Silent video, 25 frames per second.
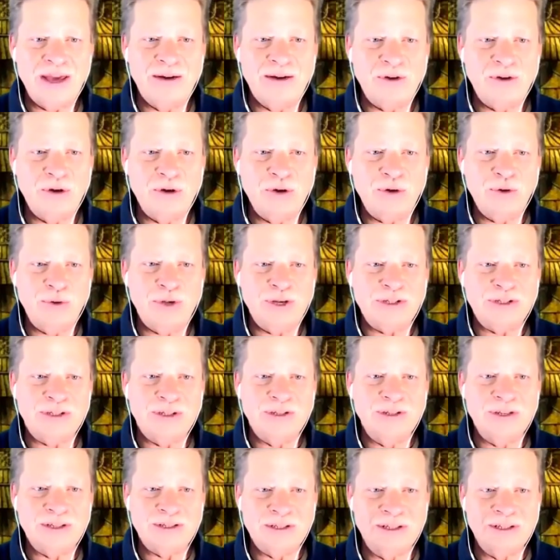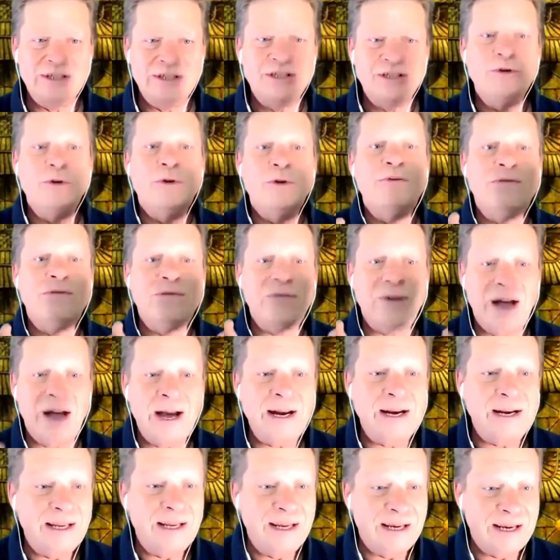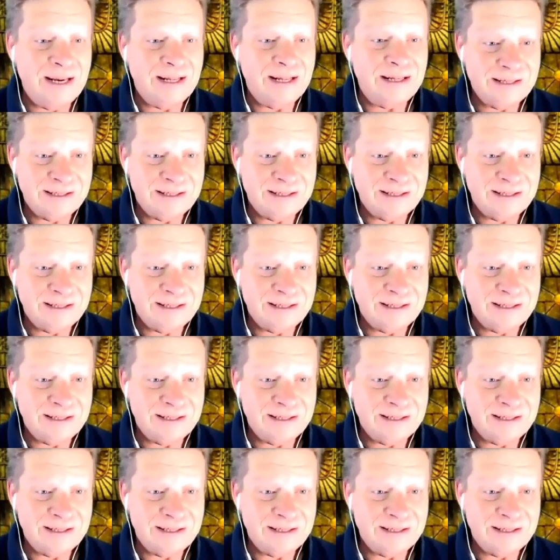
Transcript: if you do this and this and this, you'll finally get